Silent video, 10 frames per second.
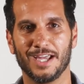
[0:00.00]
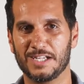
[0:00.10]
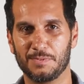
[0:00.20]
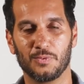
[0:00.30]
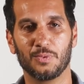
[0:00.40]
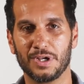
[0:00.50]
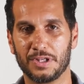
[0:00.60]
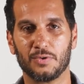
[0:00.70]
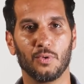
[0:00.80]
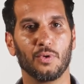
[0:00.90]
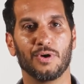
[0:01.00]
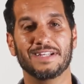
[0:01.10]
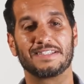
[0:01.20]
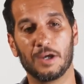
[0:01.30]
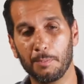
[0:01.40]
it's been really cool, or
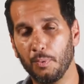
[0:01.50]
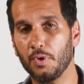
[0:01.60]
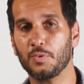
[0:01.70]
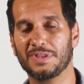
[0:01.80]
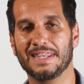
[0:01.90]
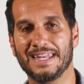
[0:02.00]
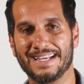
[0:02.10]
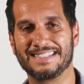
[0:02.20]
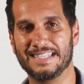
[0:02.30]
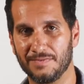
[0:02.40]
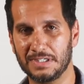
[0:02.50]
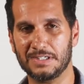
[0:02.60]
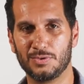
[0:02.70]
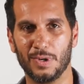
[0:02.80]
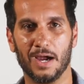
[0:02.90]
at some point within the next
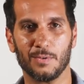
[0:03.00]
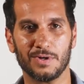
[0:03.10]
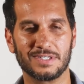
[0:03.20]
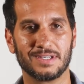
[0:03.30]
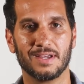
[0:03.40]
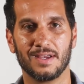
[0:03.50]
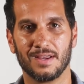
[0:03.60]
seventy-two hours,